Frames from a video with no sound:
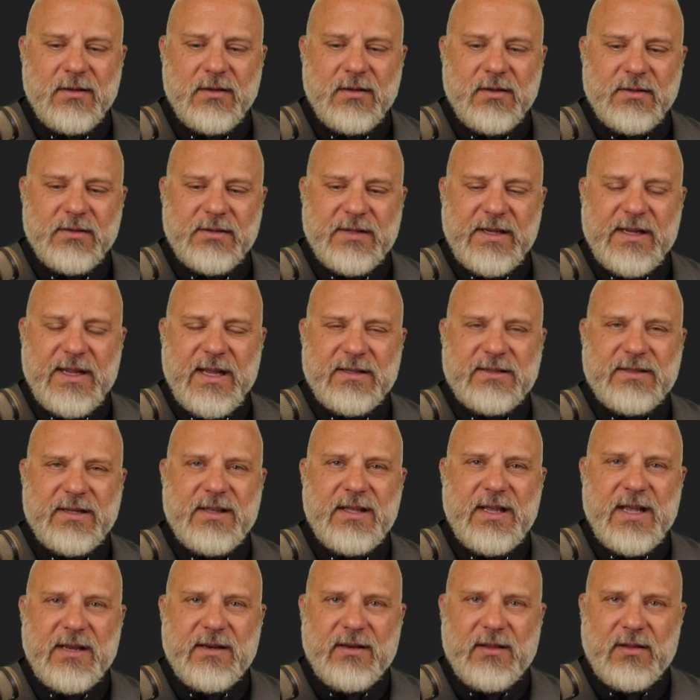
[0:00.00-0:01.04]
to get to the
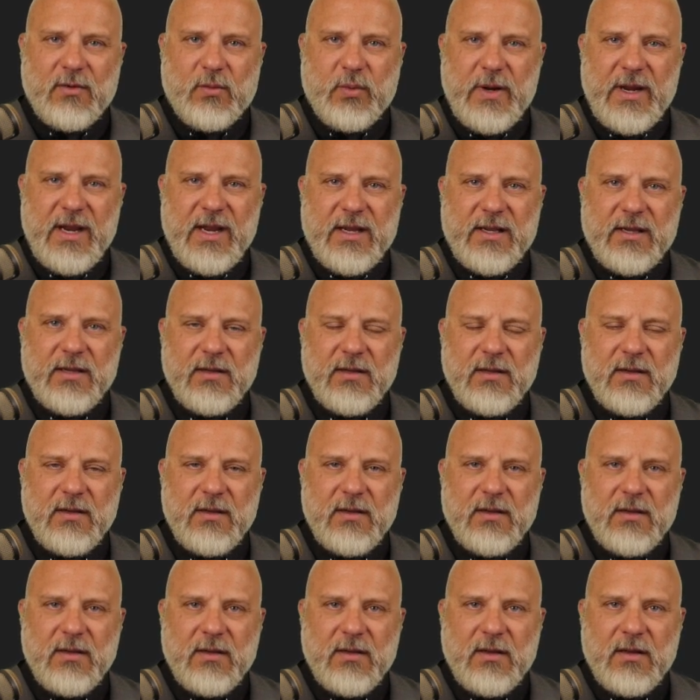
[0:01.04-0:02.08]
end of the week,
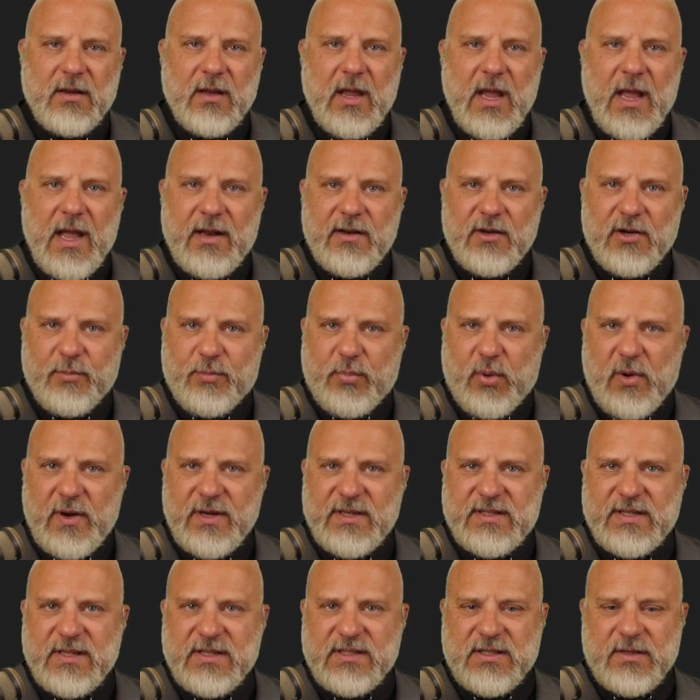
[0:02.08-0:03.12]
and your point
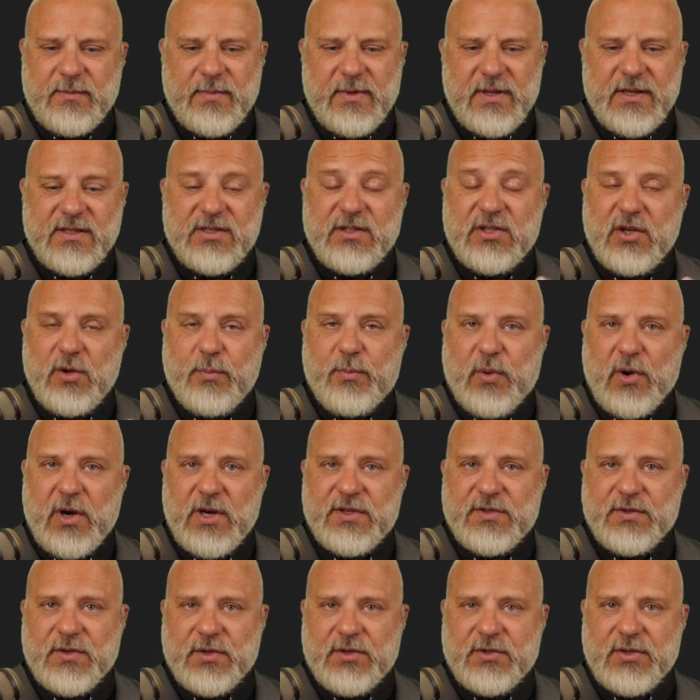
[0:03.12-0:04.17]
system is 2 points
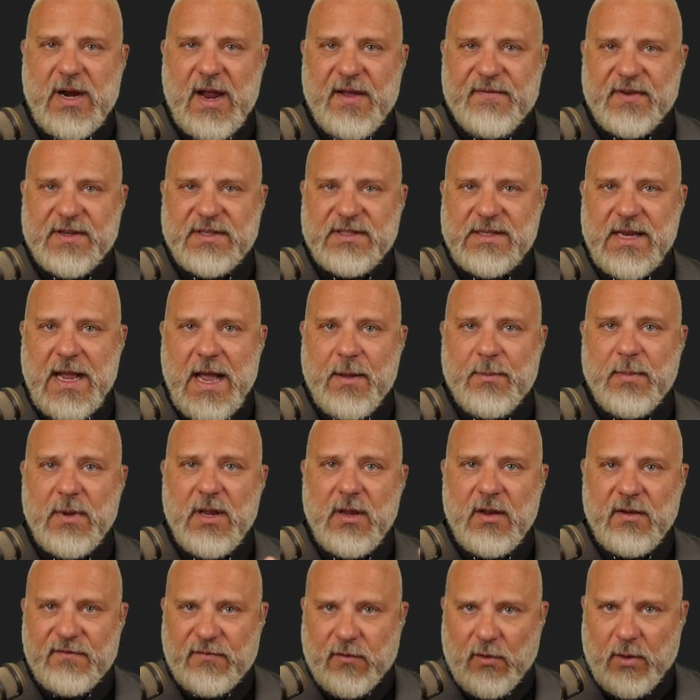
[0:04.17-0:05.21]
for a traffic stop,
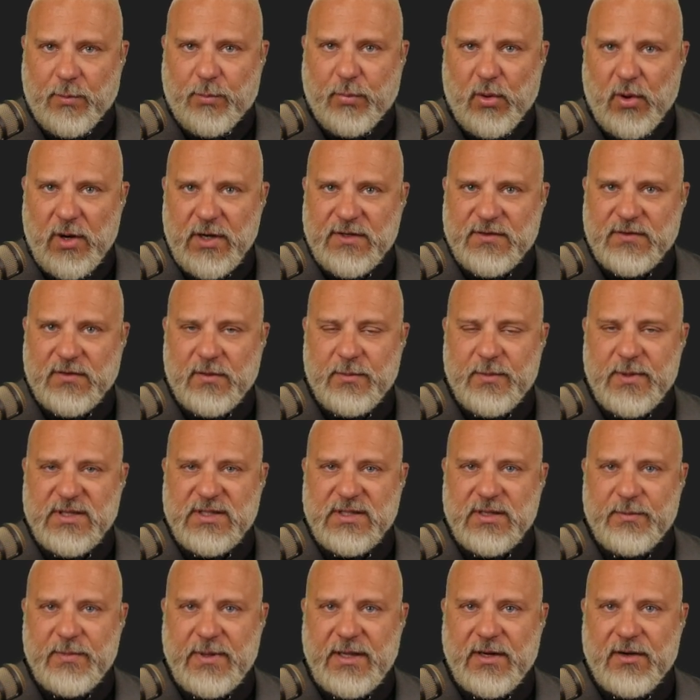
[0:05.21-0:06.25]
4 points for a
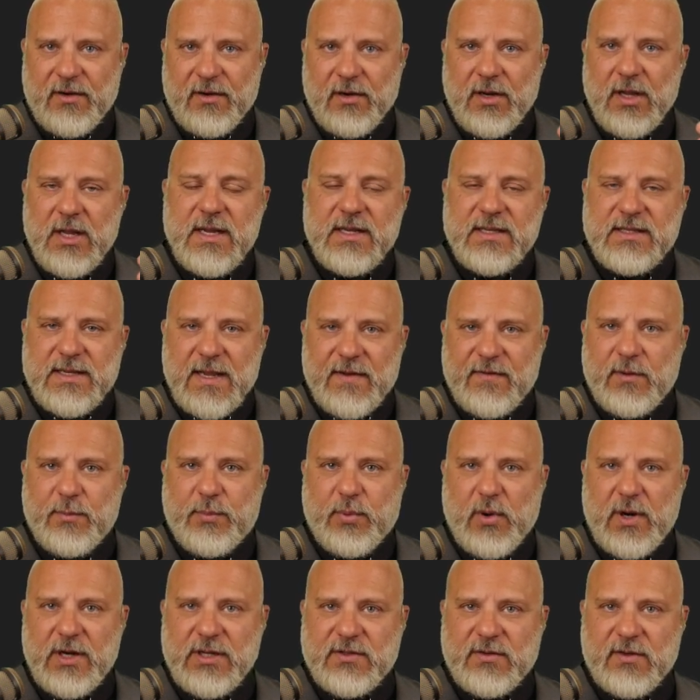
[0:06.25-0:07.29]
misdemeanor, 7
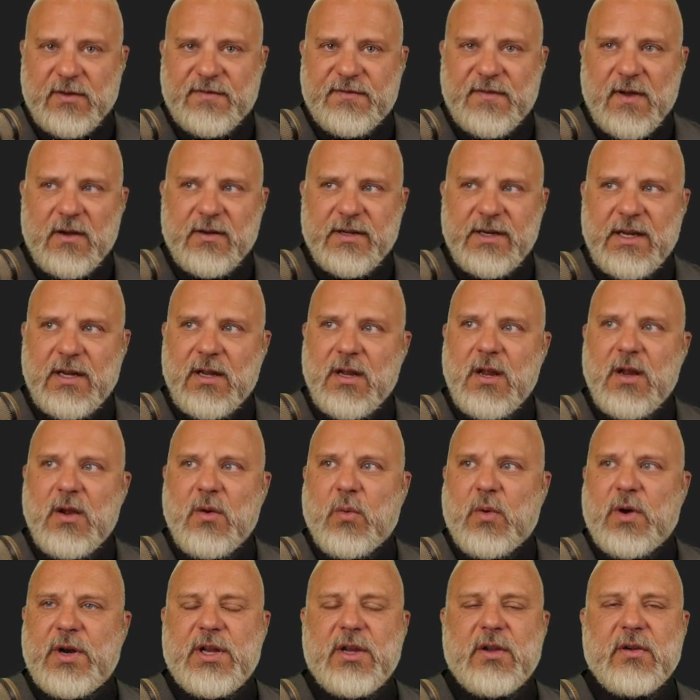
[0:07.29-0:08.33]
points for a felony,
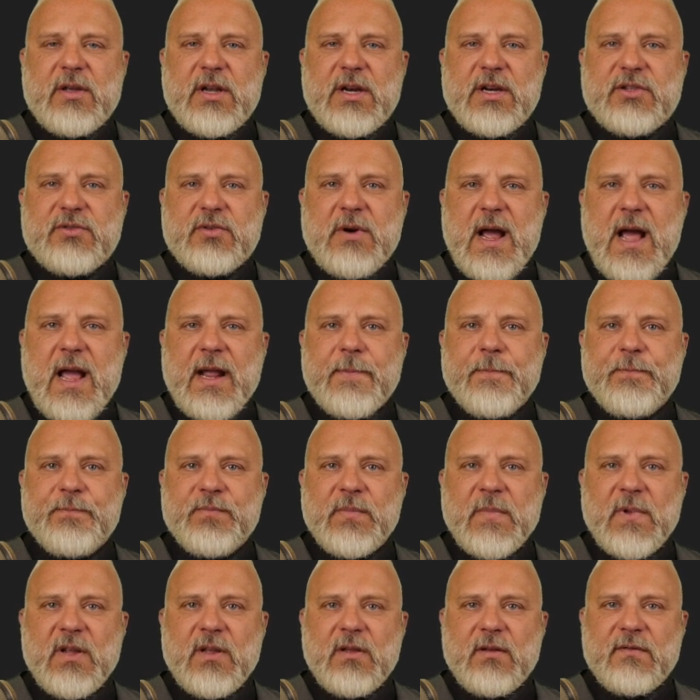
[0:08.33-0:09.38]
what are you going to try?
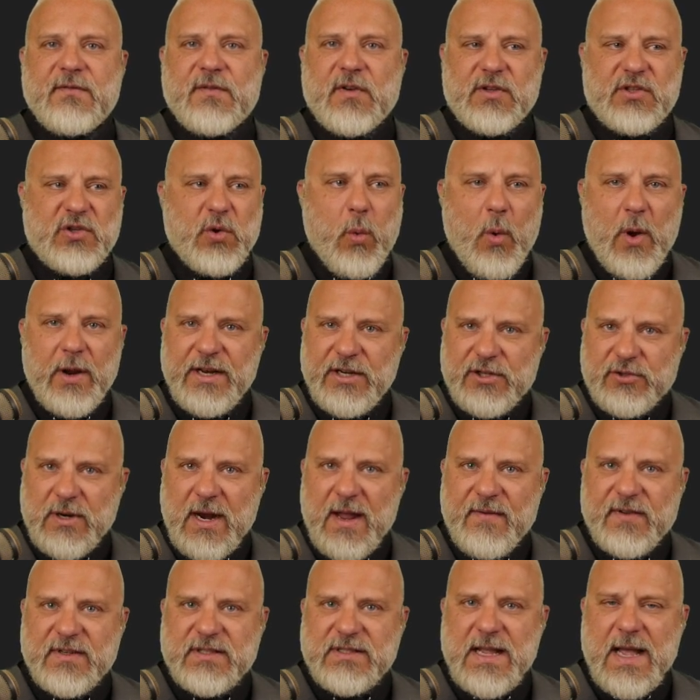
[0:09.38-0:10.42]
For 20
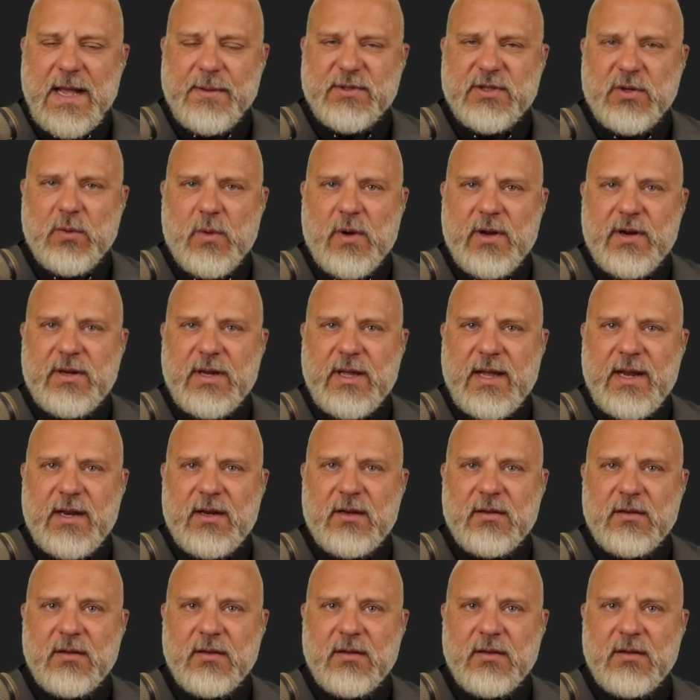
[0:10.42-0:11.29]
traffic stops in one night?